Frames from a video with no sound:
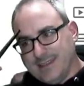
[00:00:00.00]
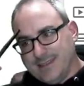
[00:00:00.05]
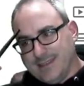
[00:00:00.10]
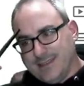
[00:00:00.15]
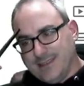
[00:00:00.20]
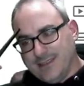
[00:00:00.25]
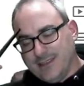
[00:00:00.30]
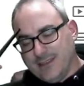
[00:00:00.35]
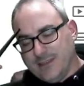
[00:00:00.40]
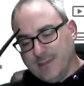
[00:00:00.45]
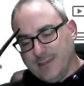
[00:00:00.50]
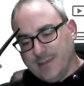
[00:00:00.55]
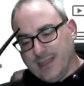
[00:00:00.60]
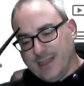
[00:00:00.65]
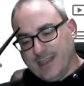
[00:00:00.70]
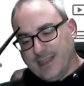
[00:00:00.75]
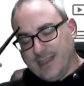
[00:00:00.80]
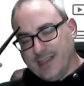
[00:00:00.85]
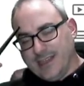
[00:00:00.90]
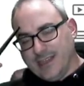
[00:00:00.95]
Oh my
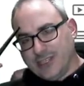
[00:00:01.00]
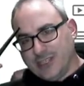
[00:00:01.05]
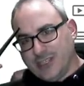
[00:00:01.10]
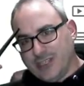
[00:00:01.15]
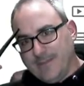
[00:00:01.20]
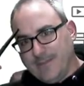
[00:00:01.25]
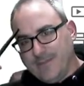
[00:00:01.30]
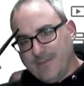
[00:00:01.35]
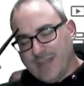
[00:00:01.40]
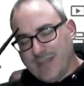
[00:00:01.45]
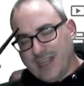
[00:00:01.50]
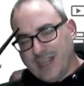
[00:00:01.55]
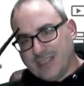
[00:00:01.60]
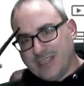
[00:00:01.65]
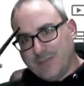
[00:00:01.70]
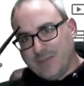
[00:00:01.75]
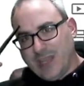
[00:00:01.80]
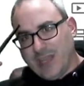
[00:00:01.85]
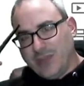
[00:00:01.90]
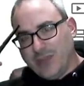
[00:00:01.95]
gosh, did I just
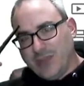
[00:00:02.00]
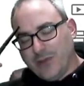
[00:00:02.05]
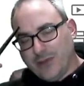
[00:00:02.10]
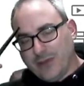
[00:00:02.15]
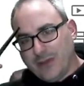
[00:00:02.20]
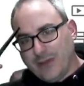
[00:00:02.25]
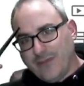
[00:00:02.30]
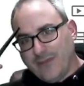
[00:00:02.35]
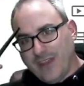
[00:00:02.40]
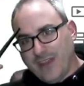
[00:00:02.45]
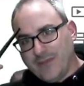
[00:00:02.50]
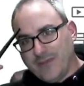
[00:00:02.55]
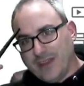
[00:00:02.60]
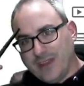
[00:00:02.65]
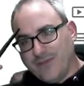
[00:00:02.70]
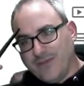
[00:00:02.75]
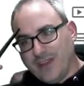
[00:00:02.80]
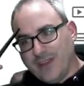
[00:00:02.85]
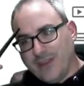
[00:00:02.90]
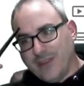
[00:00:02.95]
make you a
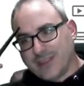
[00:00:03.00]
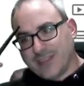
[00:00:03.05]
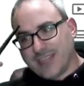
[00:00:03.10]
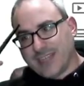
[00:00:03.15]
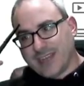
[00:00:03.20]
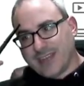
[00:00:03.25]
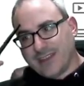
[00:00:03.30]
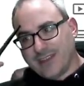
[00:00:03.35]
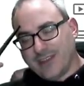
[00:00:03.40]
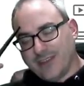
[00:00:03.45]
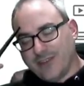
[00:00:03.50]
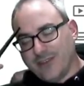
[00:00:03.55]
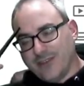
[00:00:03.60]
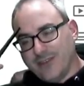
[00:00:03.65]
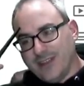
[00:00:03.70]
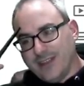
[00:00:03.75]
35-minute video a second ago